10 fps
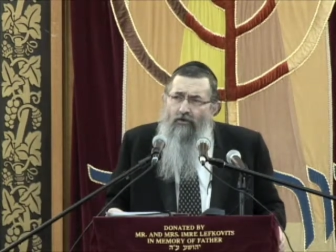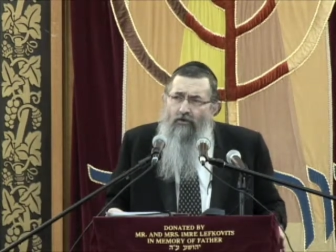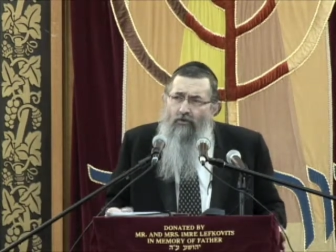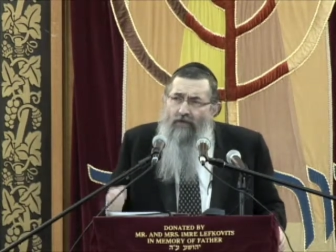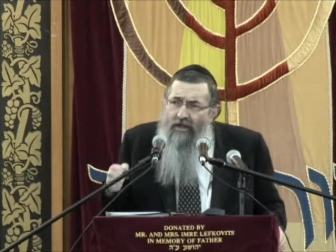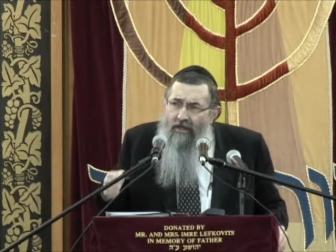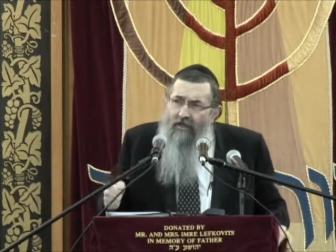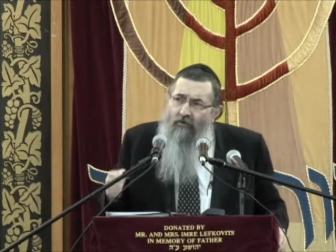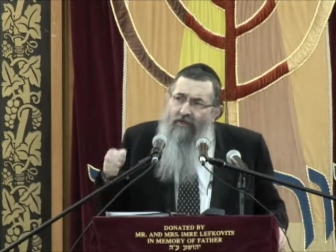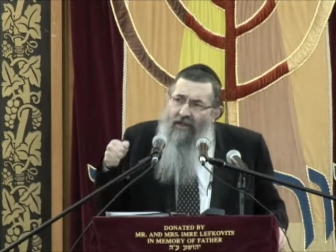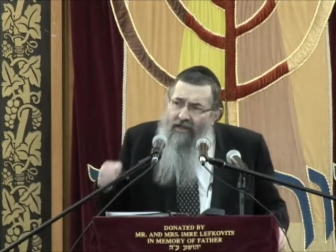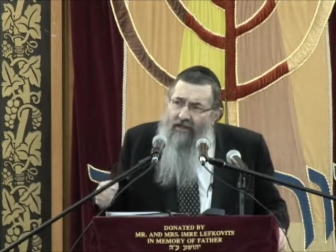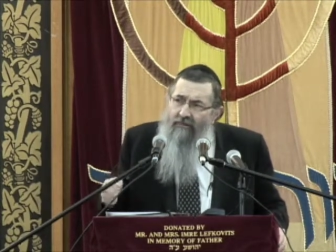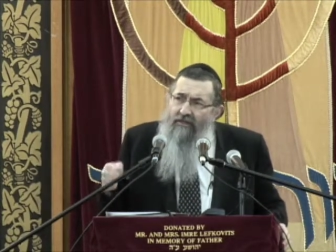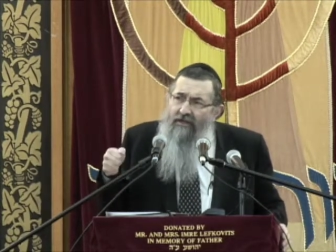We create
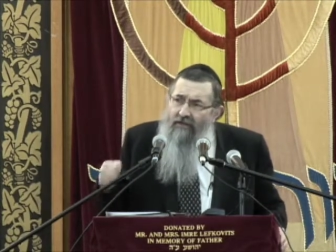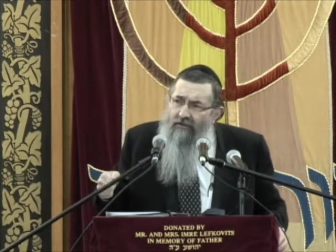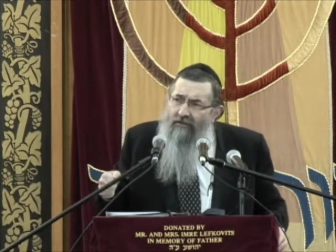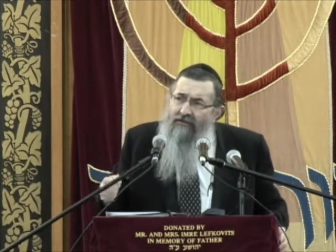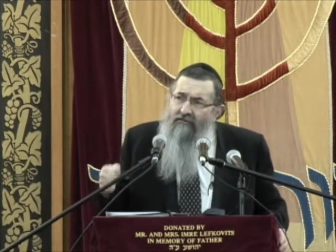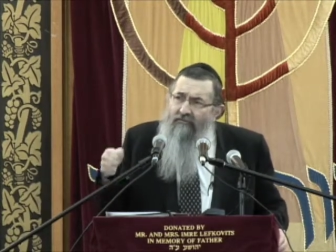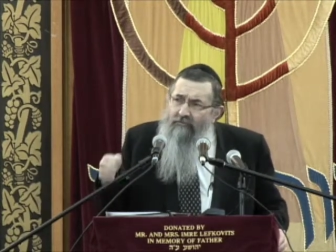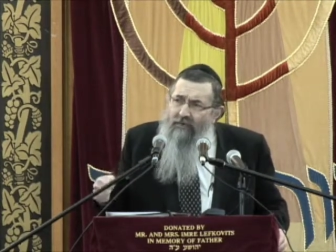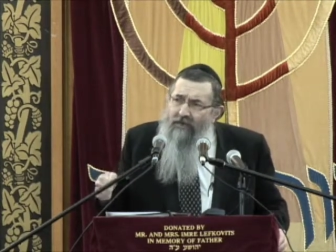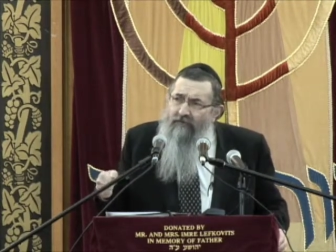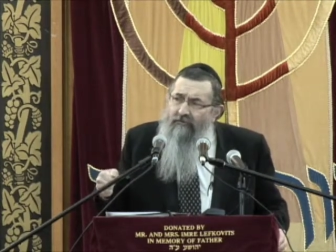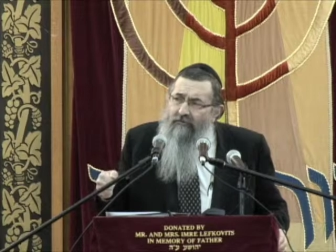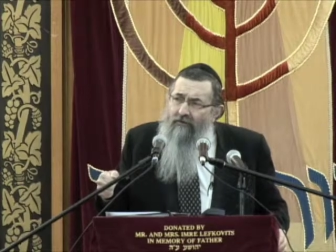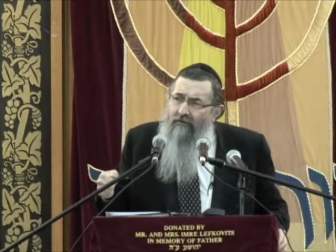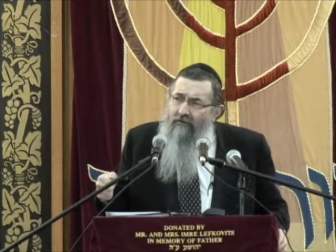a Megillah that
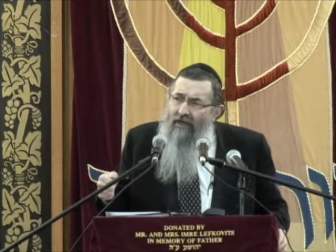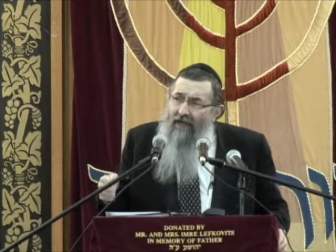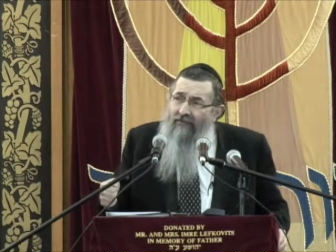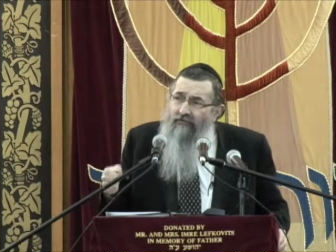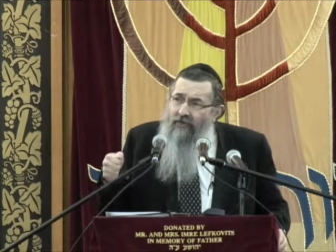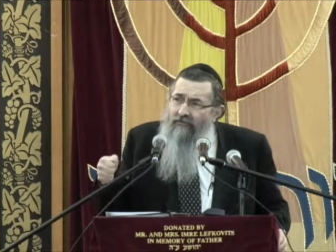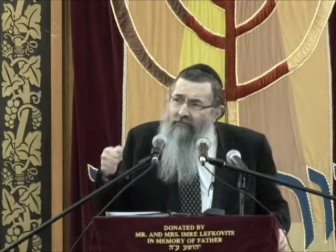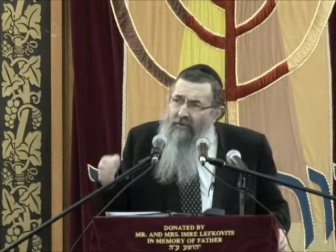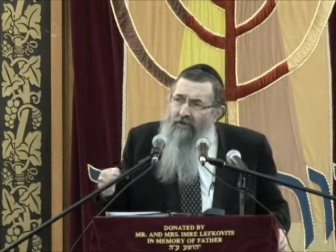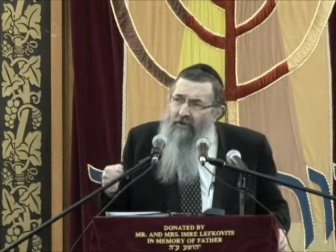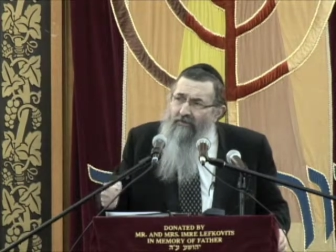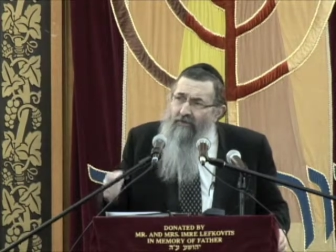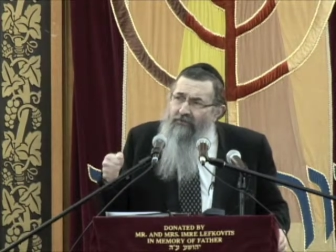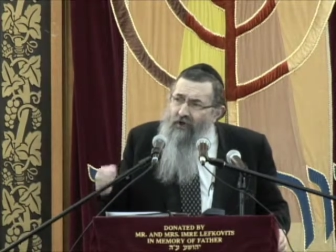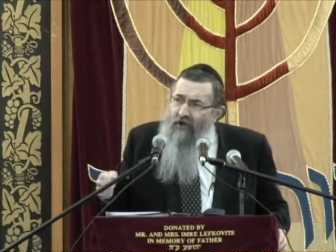speaks as we speak in the
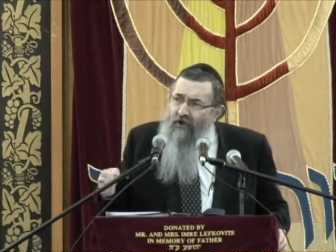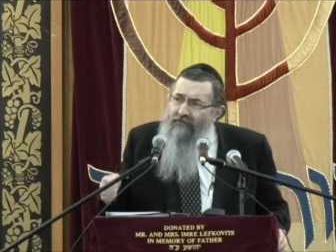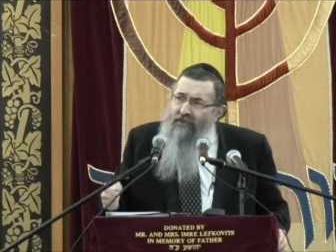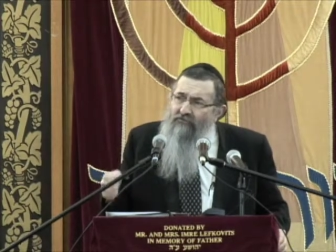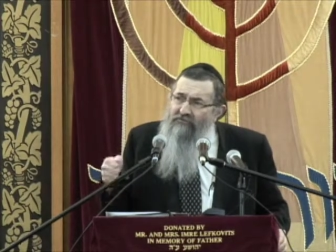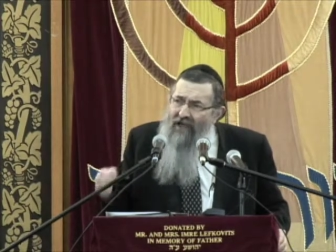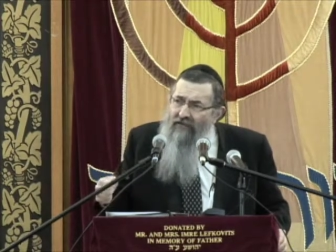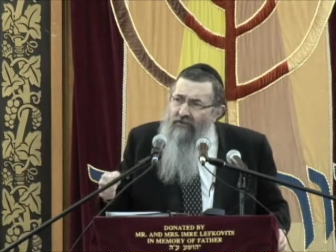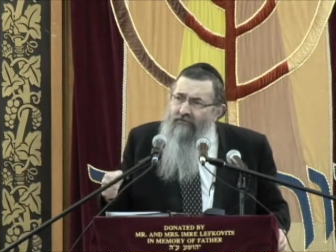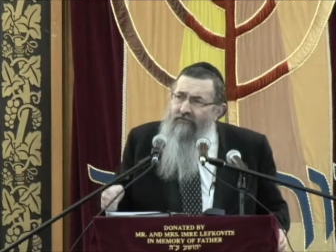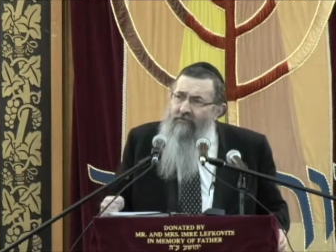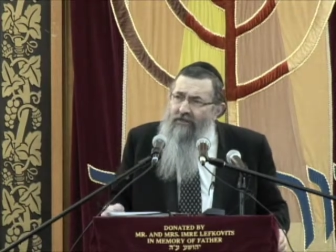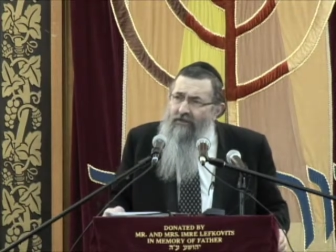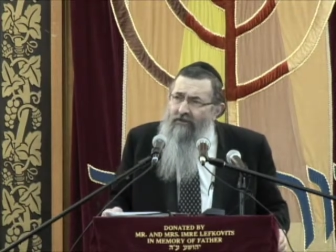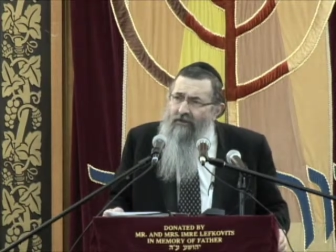bracha that follows the
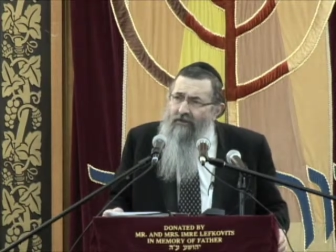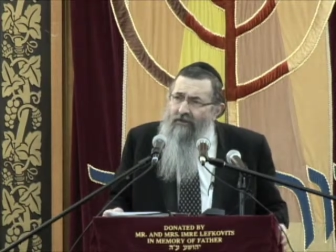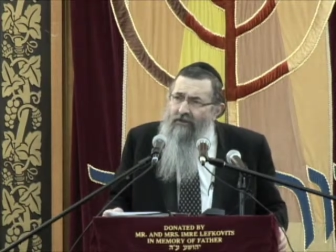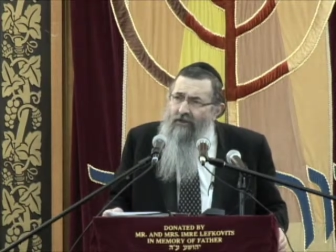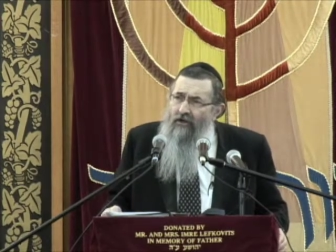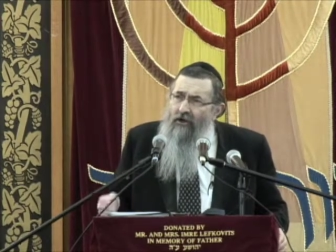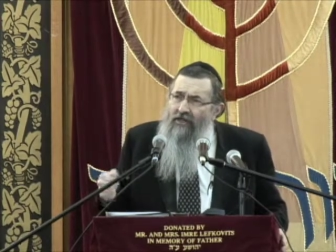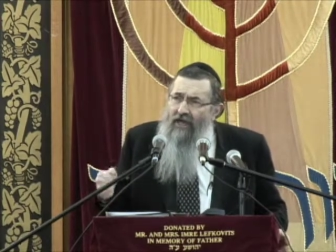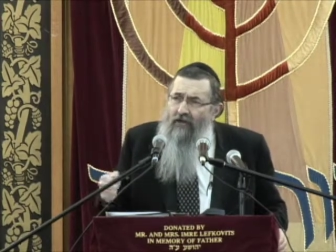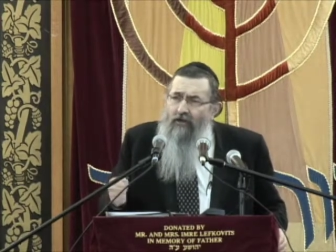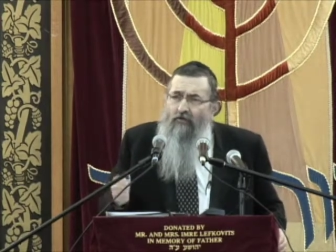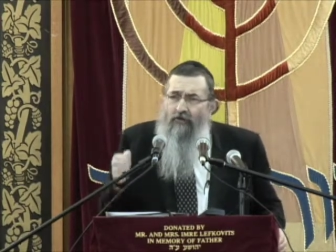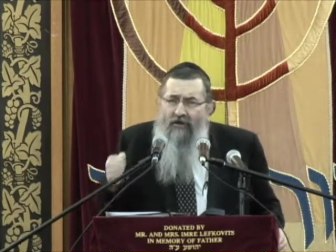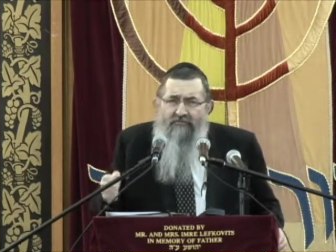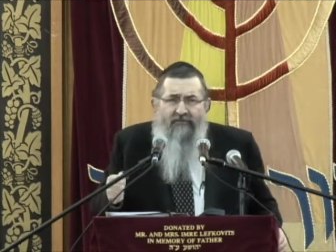Megillah. Hakel
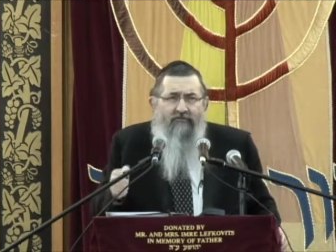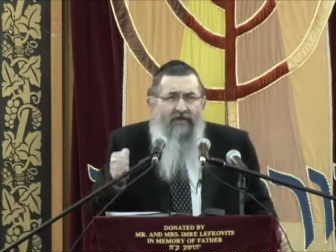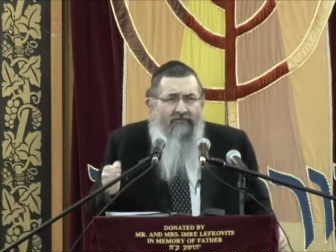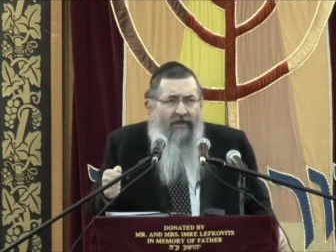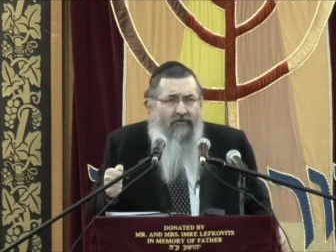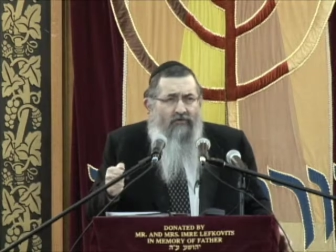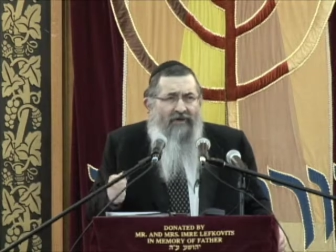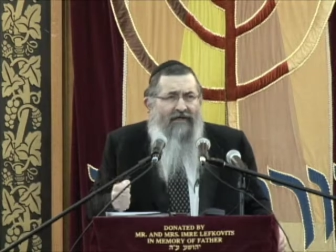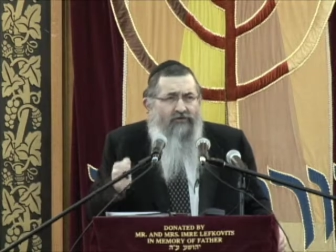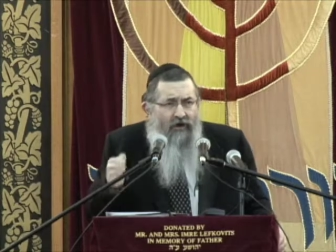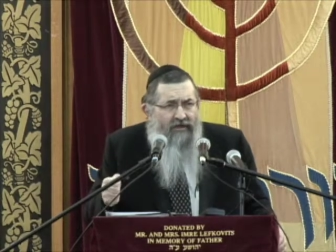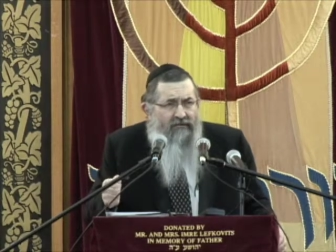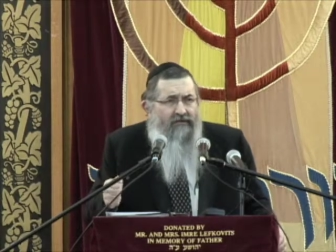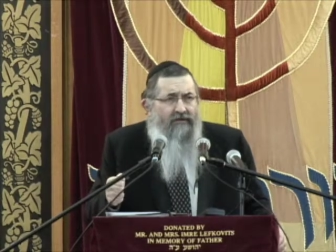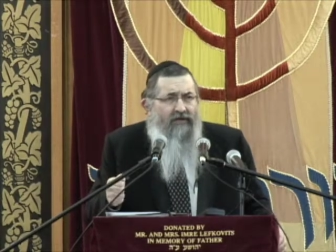haraves rivenu,
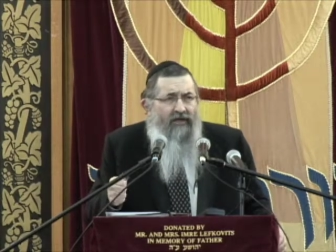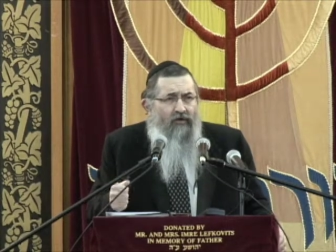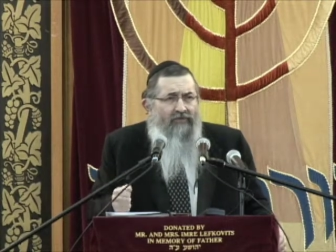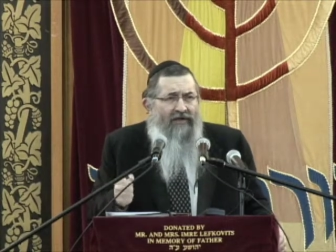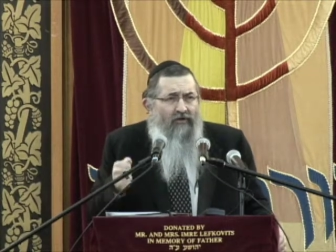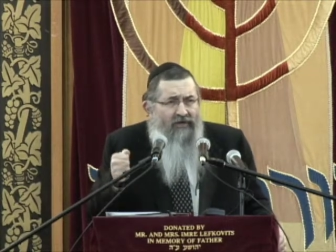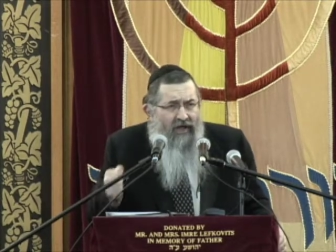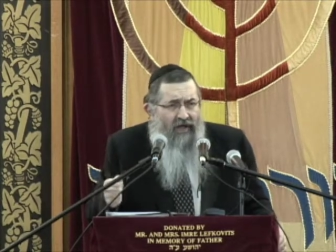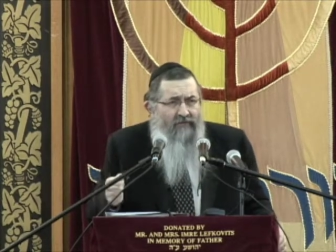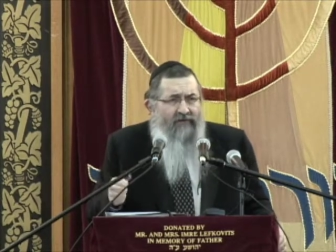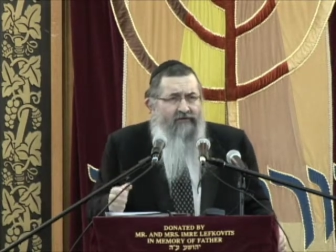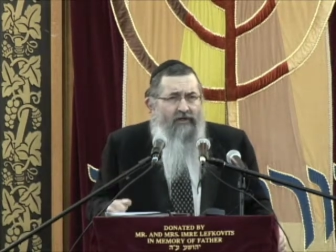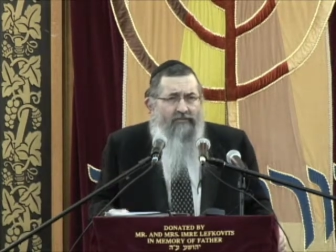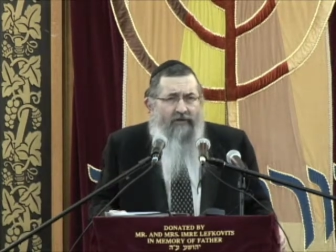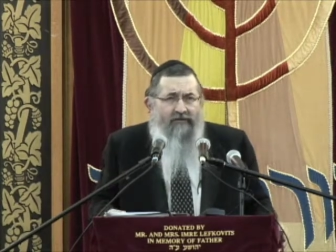va'adones dinenu, va'nokemes
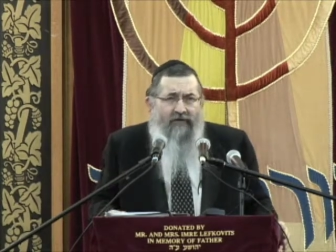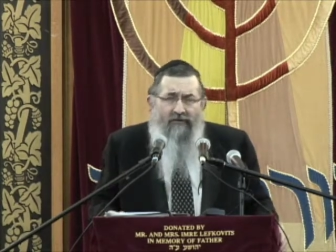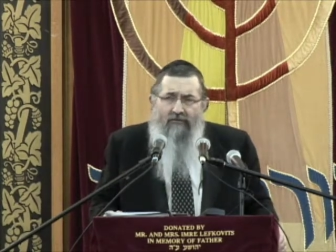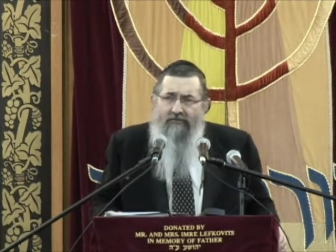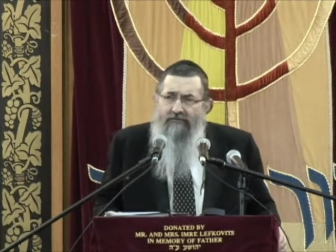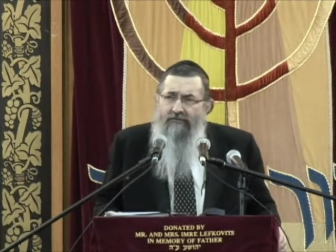nikmosenu.